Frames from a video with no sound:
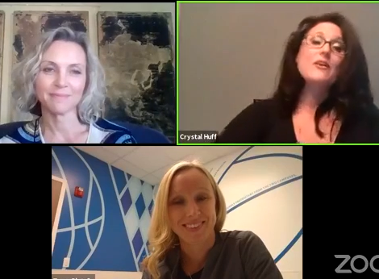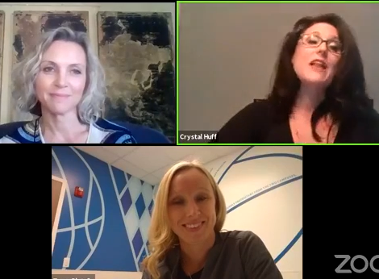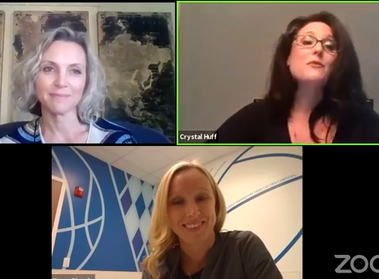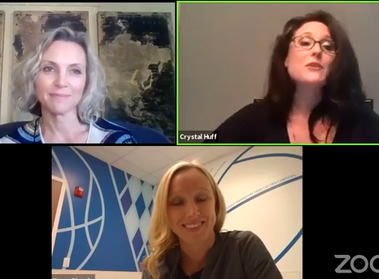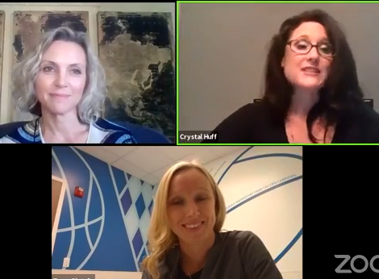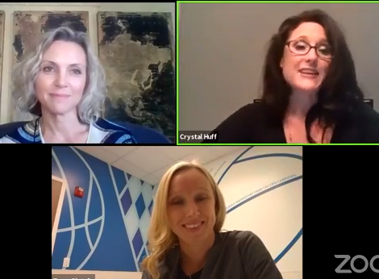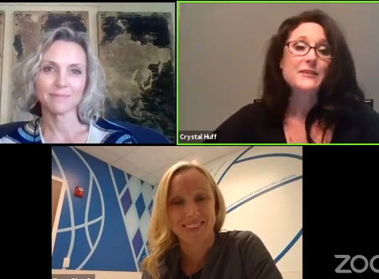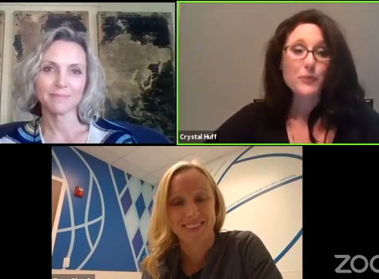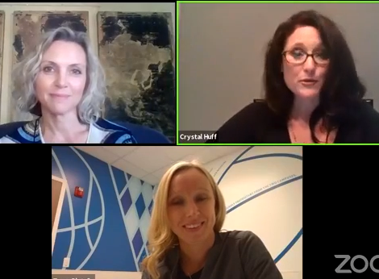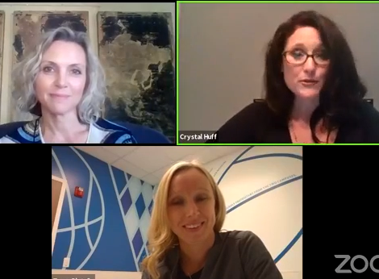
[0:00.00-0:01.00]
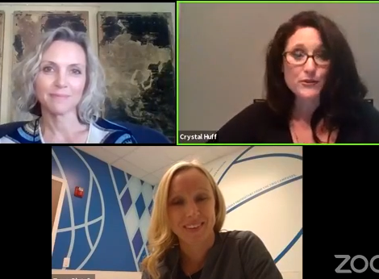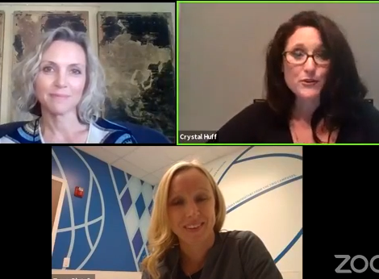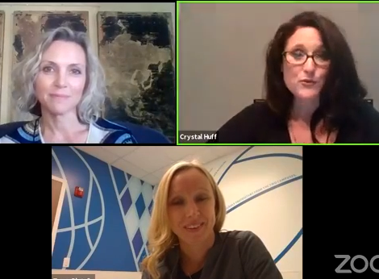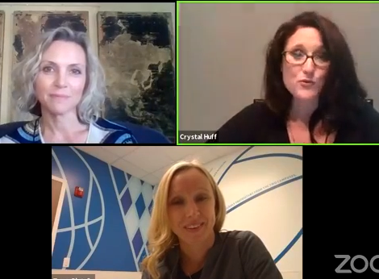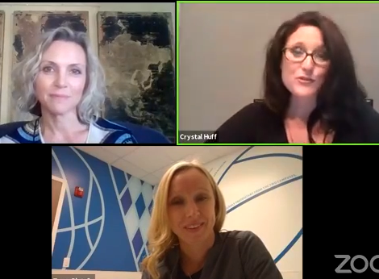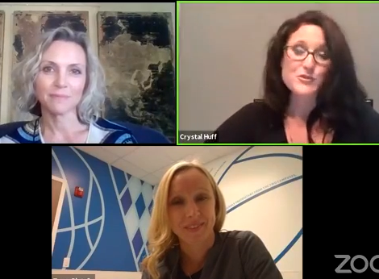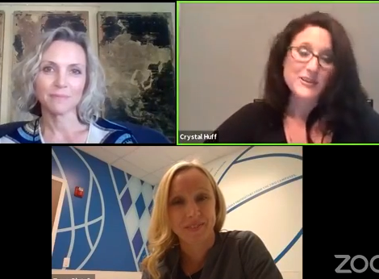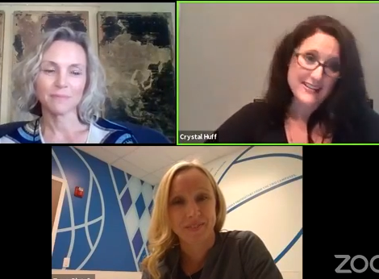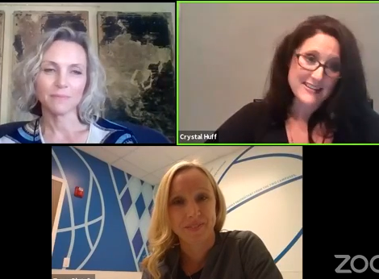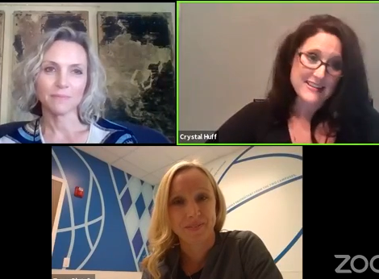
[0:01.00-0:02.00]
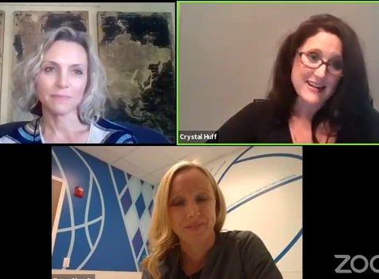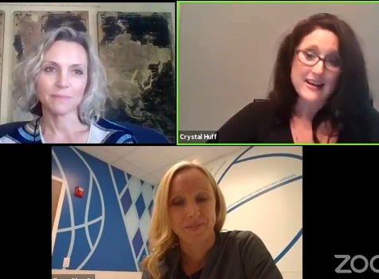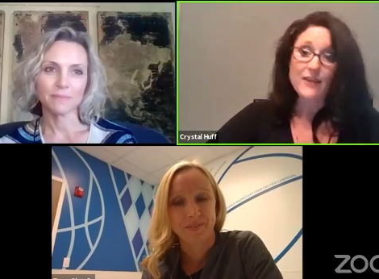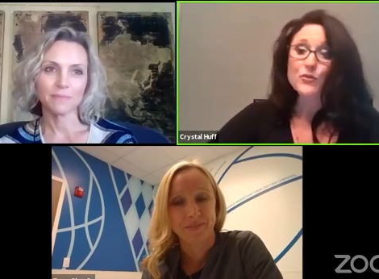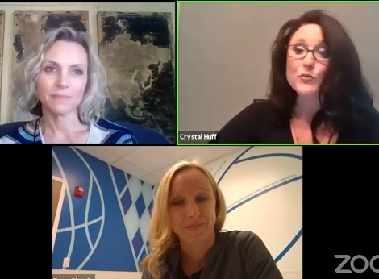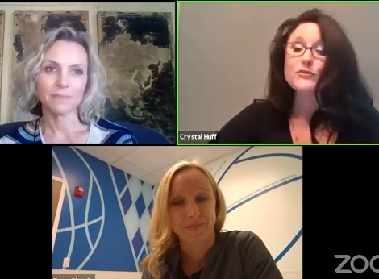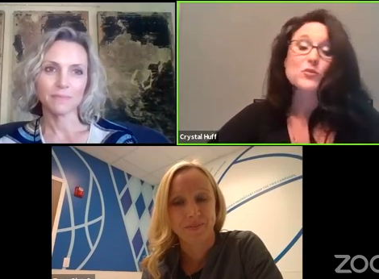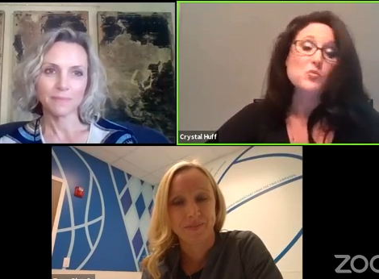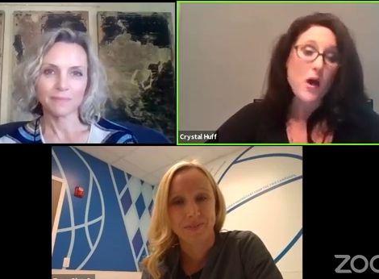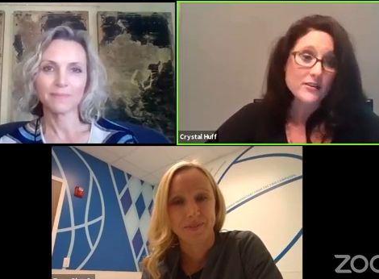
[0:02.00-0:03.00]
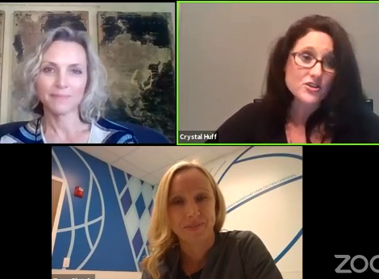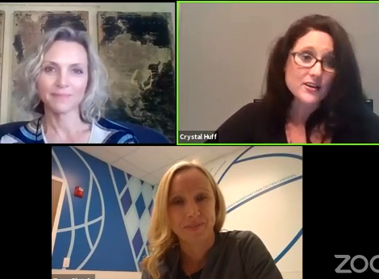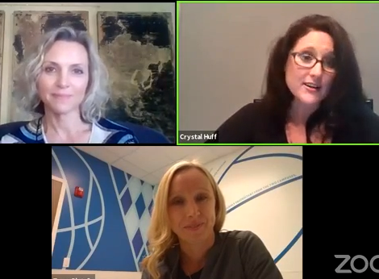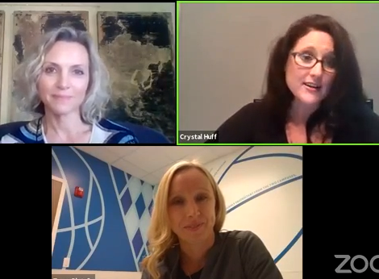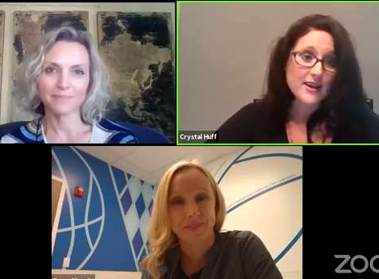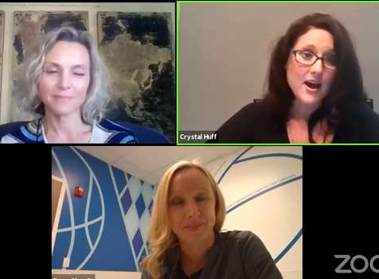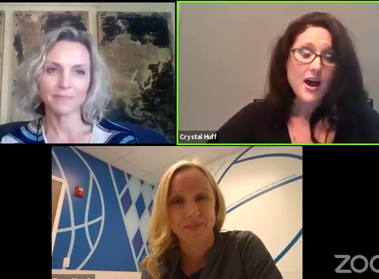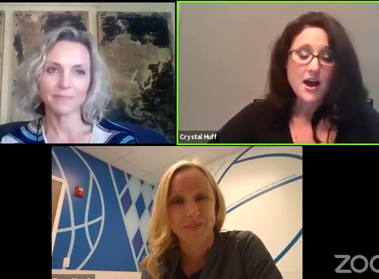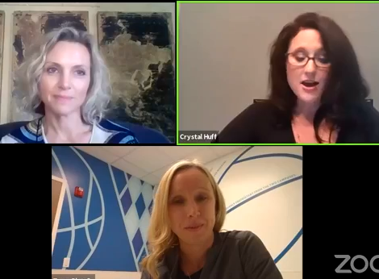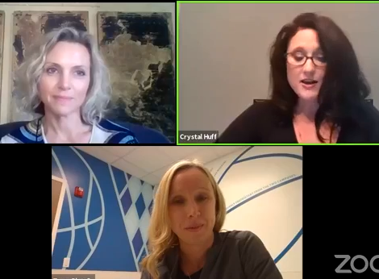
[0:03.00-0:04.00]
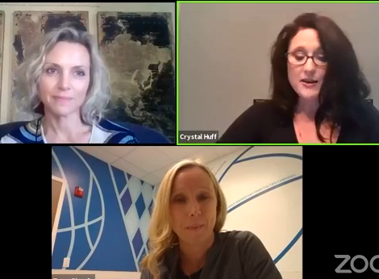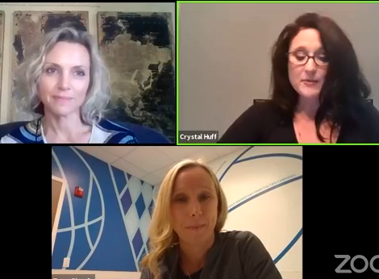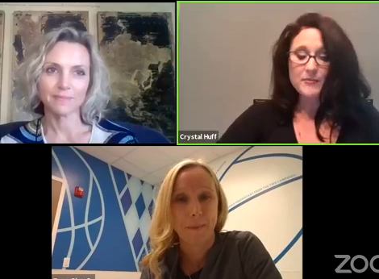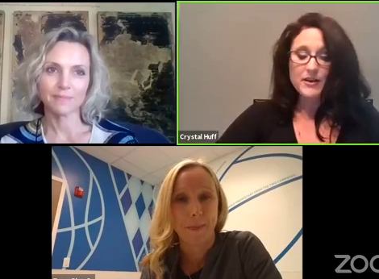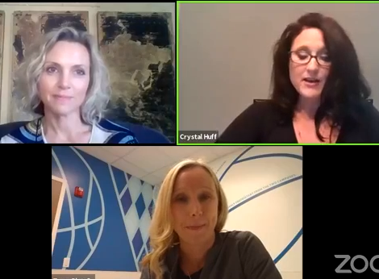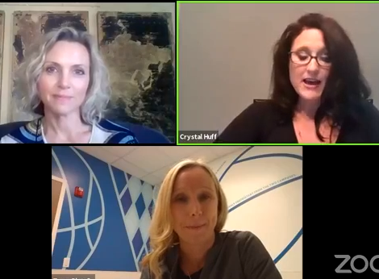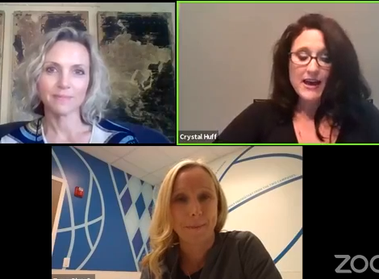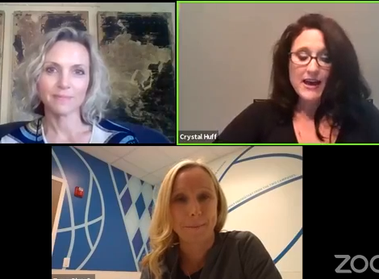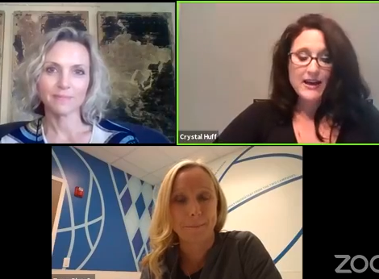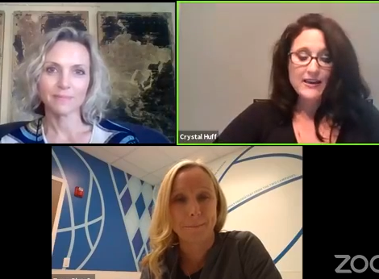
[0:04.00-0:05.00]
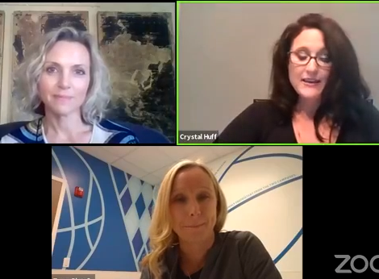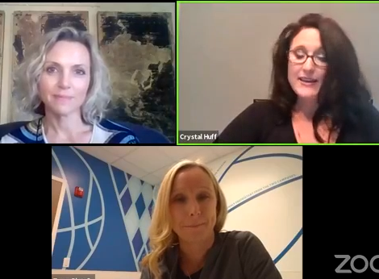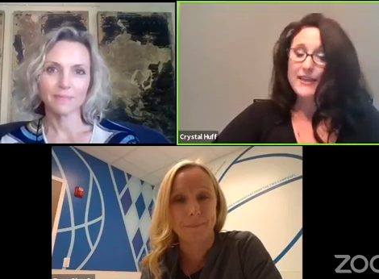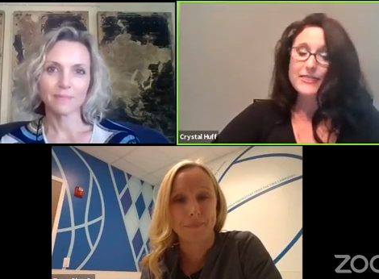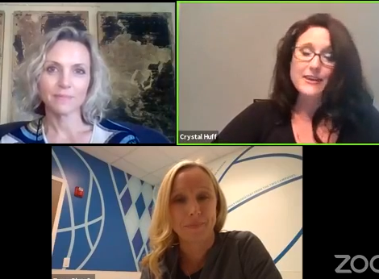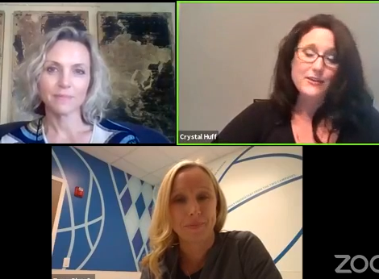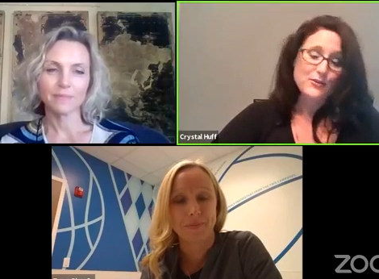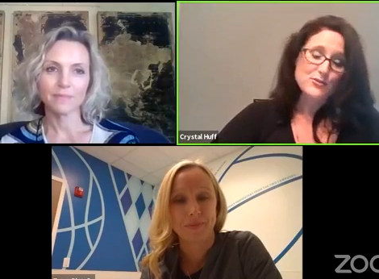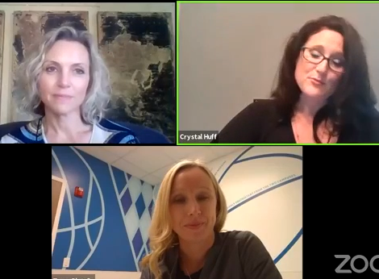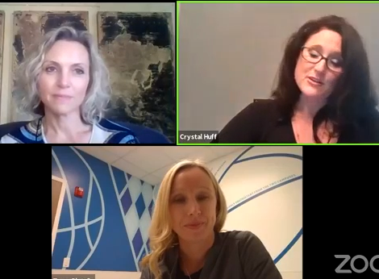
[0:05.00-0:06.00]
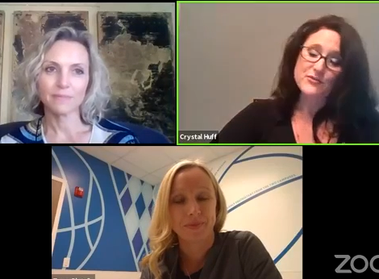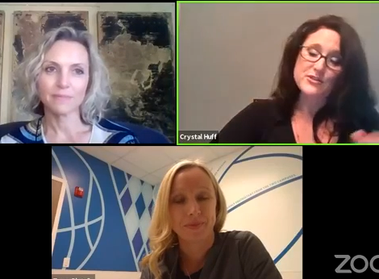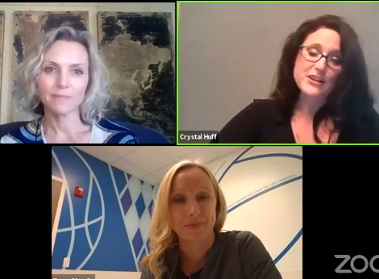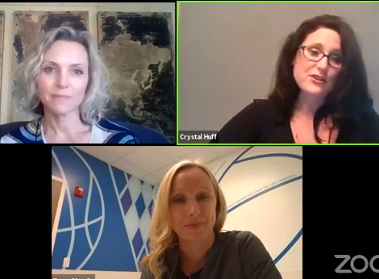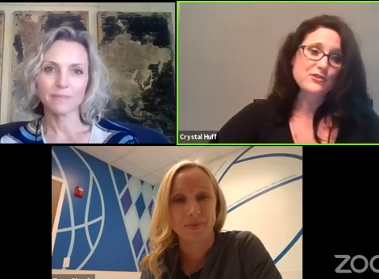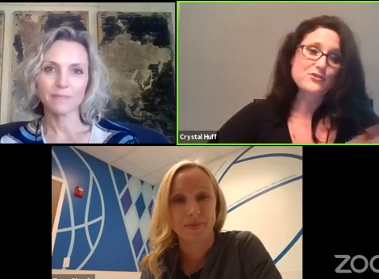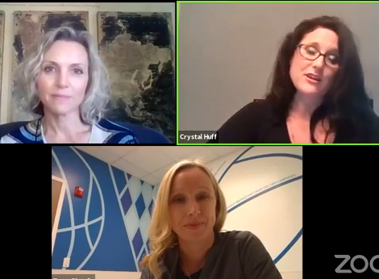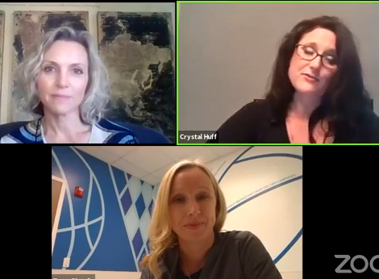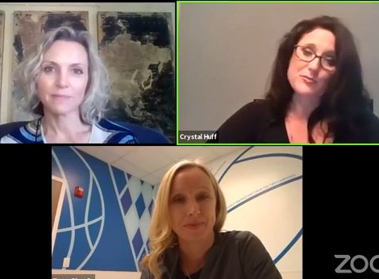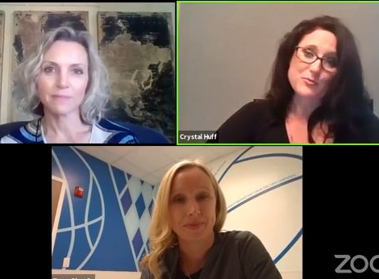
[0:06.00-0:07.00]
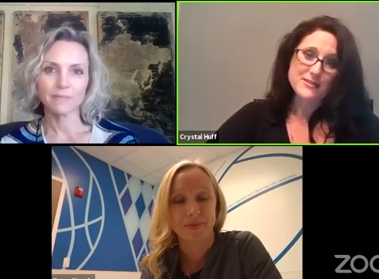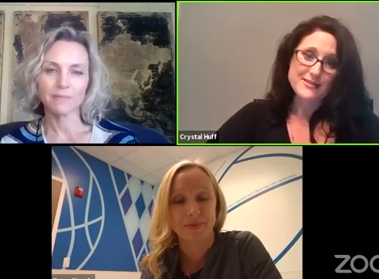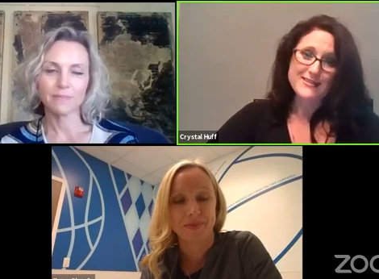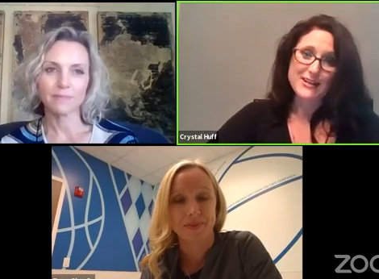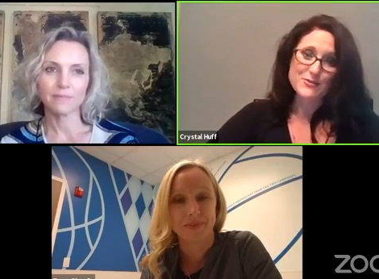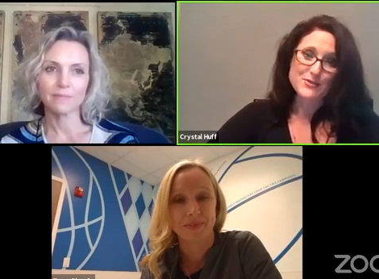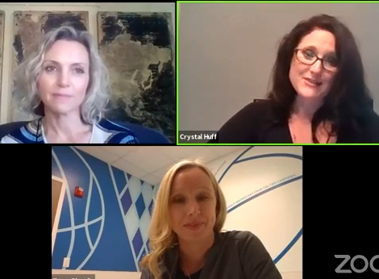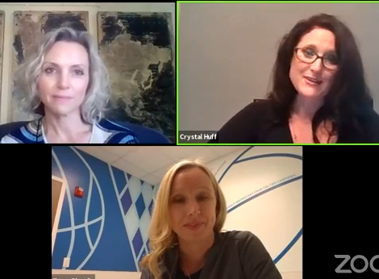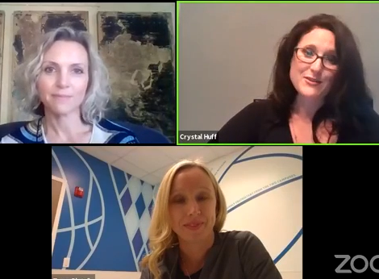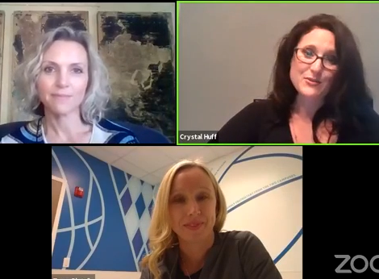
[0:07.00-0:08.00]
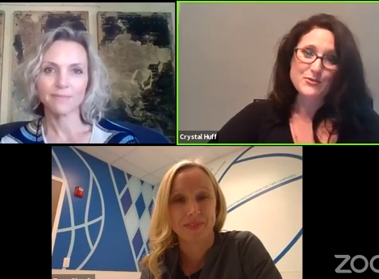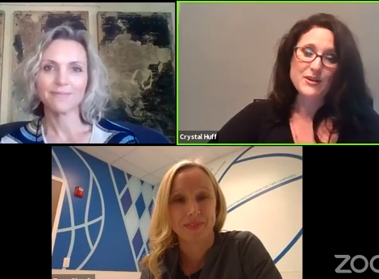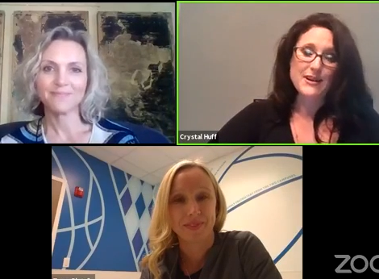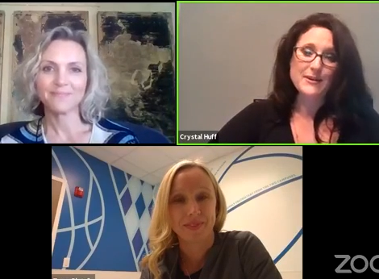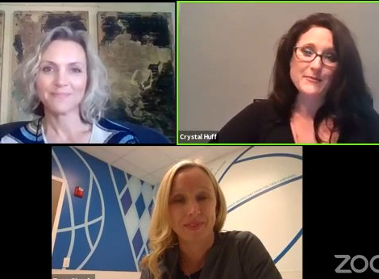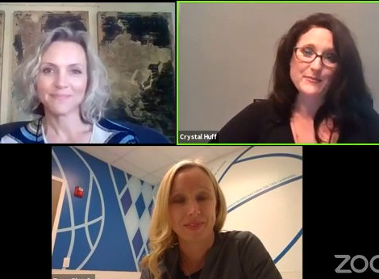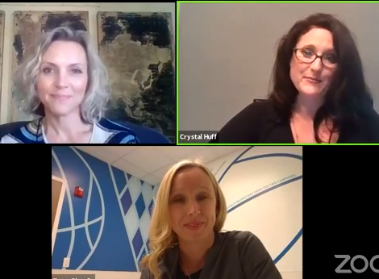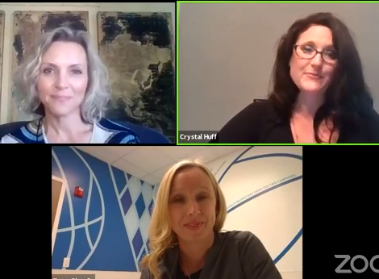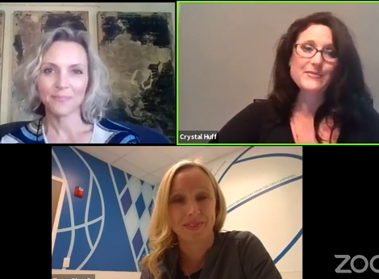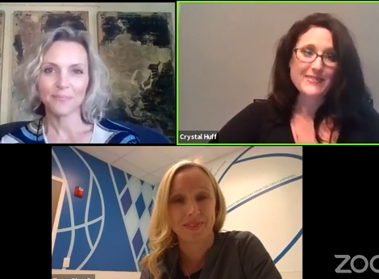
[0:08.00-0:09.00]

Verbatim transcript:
Speaker 1: Well, I want to thank both of you for joining us today and everyone for watching. Um, uh, again, thank you so much for taking your time from your busy schedules. I know um,